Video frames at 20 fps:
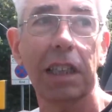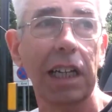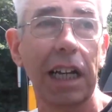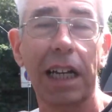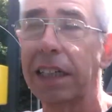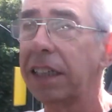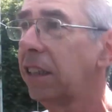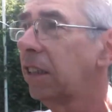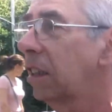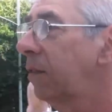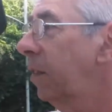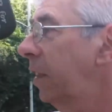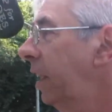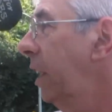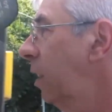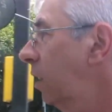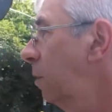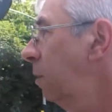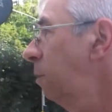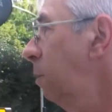it
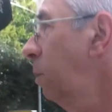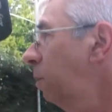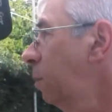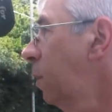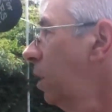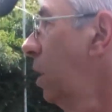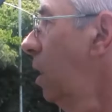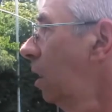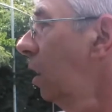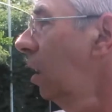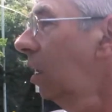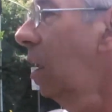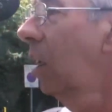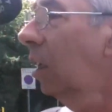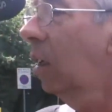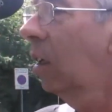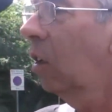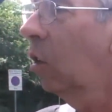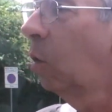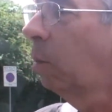all
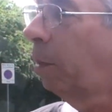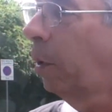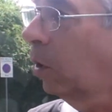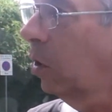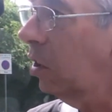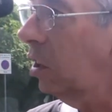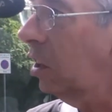puts itself